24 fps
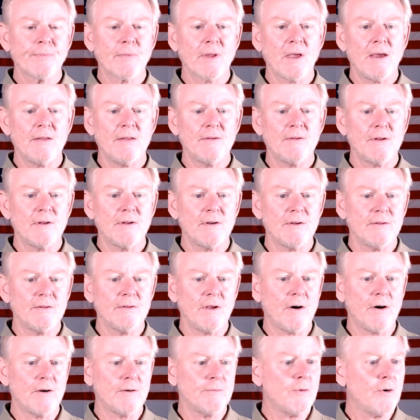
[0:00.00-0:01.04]
And then in the
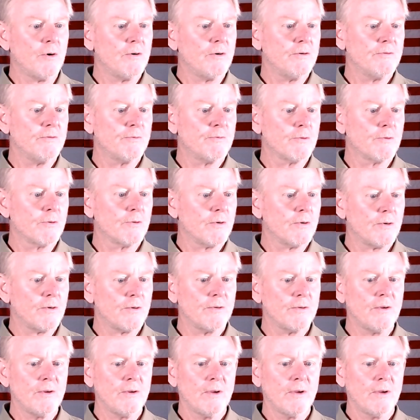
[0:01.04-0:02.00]
automotive world,